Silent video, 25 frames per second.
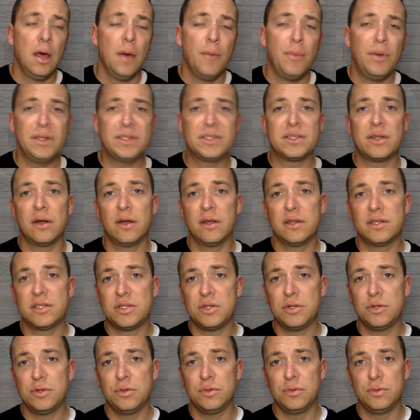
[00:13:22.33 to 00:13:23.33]
But he started
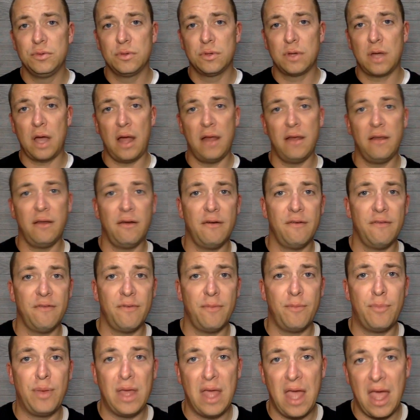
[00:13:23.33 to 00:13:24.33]
to kind
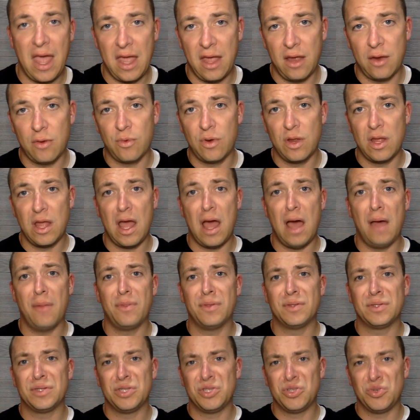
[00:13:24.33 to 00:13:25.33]
of be angry at
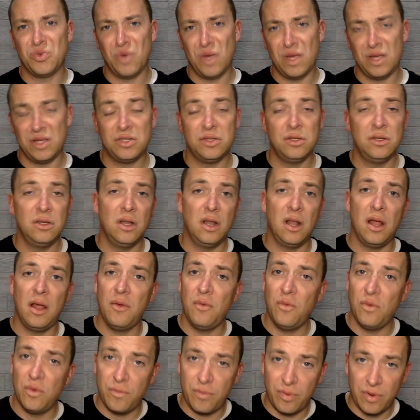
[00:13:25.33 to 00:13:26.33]
the situation, and I
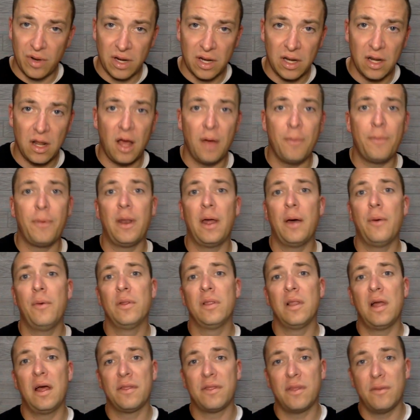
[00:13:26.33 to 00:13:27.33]
would bring it up, and I
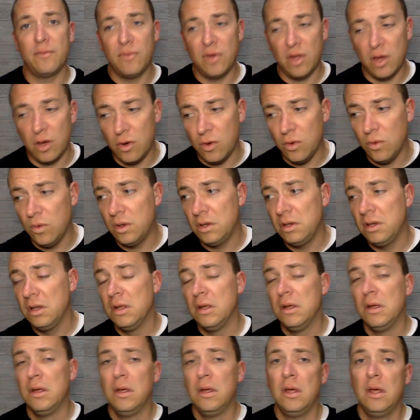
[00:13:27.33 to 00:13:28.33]
would let them know. And
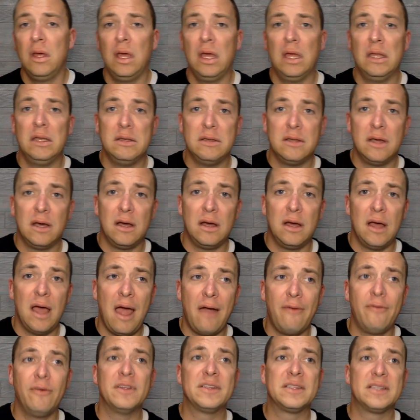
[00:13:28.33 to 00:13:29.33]
and uh,
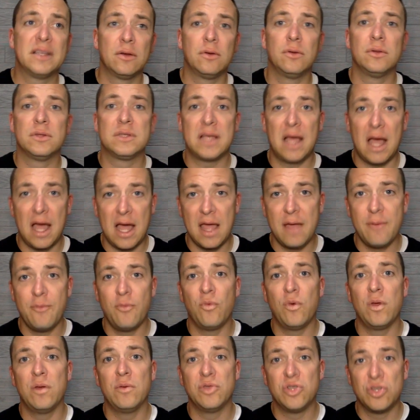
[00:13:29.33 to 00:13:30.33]
every single time
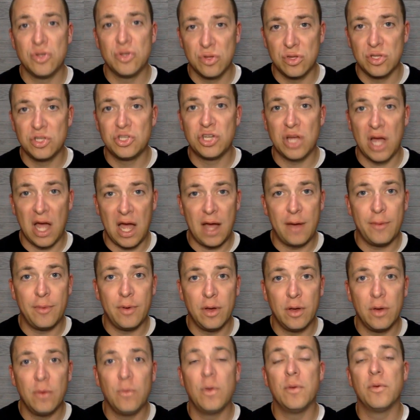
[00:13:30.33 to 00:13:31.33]
we would do the job,
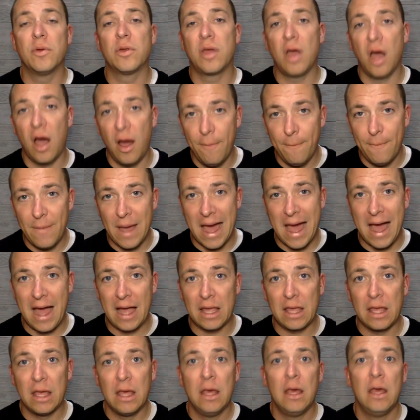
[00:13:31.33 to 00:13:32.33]
we would come
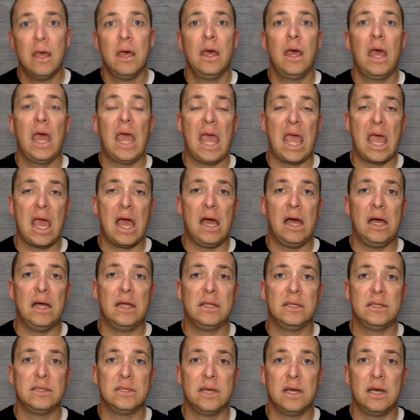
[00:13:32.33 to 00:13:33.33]
back
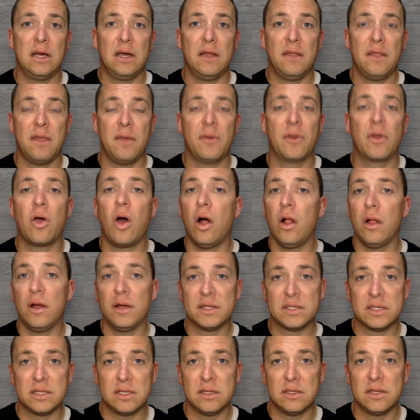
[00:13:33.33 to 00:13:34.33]
and uh, they would call
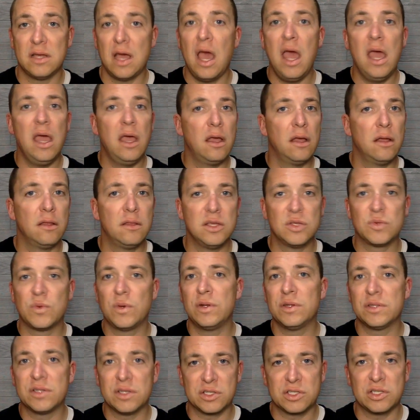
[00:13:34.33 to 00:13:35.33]
us, "Hey, these
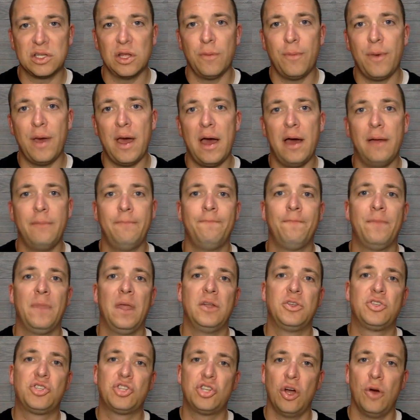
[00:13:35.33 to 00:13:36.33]
windows are still bad."
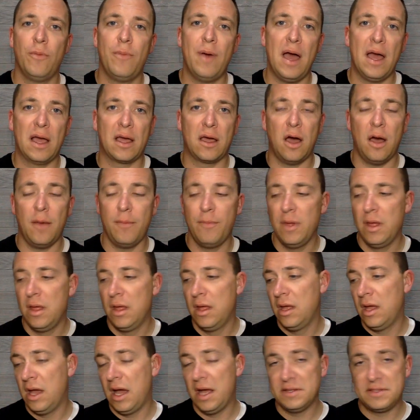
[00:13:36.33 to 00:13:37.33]
I'd show back up.
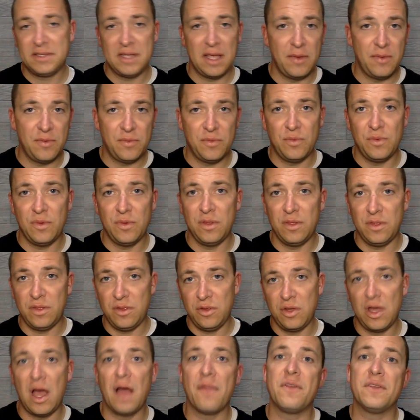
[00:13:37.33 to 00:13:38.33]
I'd say,
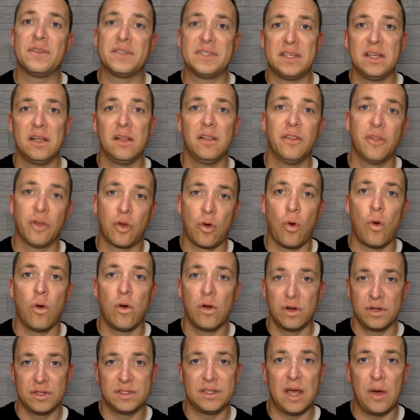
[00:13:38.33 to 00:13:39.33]
"You got the seal in the
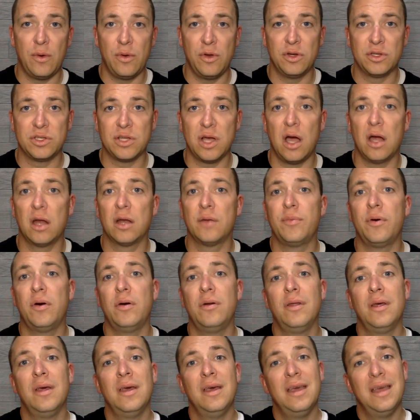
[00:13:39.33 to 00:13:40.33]
corner. Is that what you're talking
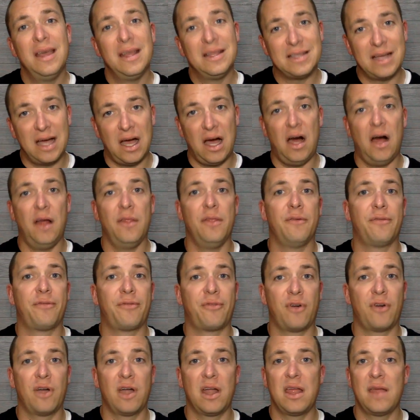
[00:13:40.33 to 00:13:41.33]
about? It's on the
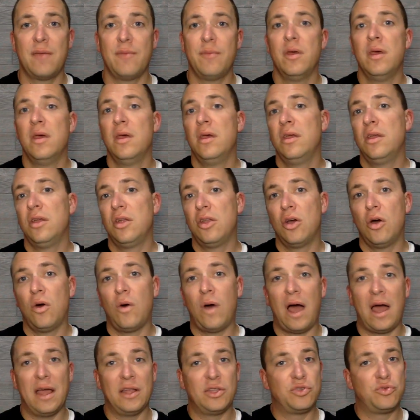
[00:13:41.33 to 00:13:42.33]
frame. You know,
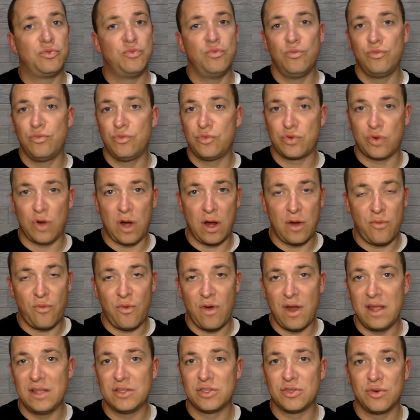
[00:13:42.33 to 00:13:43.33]
I tried
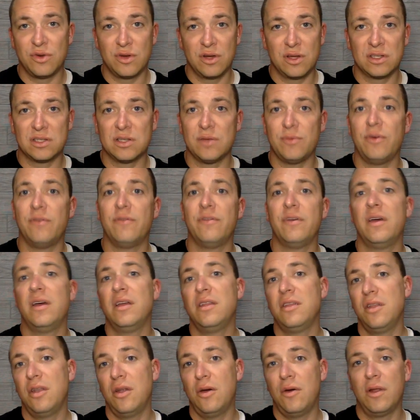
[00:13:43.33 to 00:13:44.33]
razoring some of it.
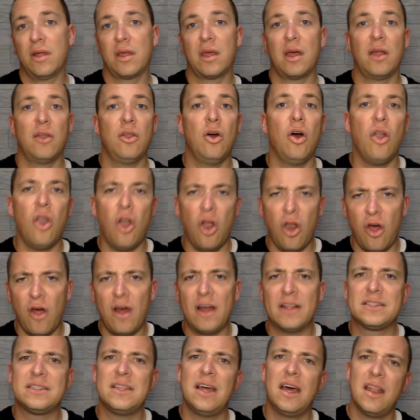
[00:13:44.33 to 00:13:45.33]
You know, and it got no, no, no.
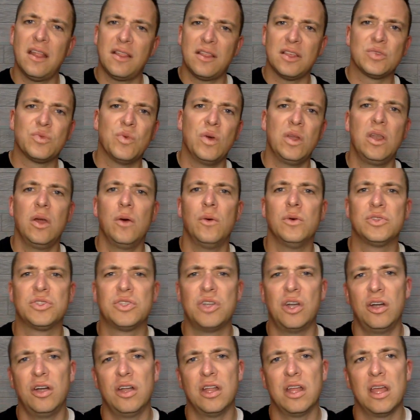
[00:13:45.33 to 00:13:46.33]
That's not it. This window was
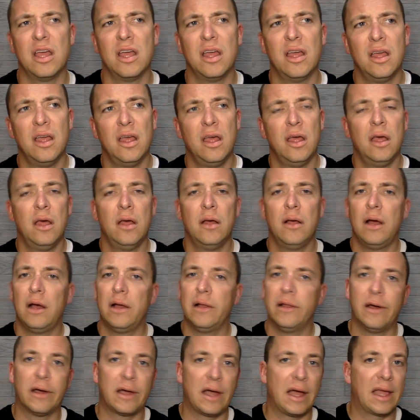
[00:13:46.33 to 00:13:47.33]
dirty. I
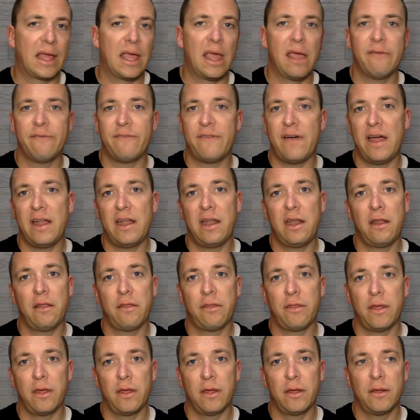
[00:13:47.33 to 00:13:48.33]
look, I can't find
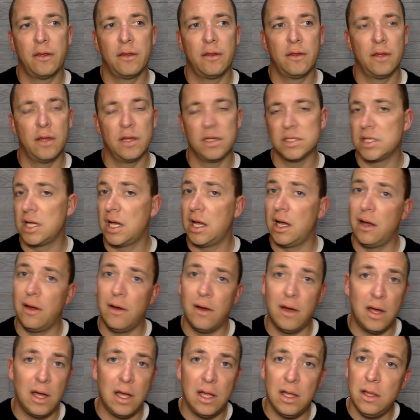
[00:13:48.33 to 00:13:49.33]
anything. He goes, "Oh
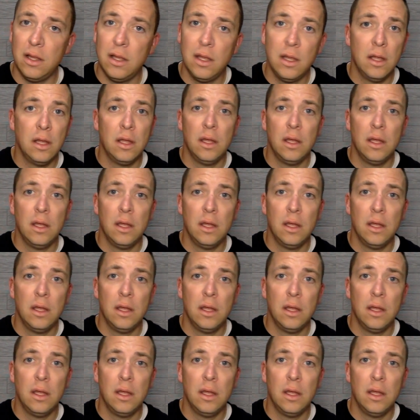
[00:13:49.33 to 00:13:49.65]
well,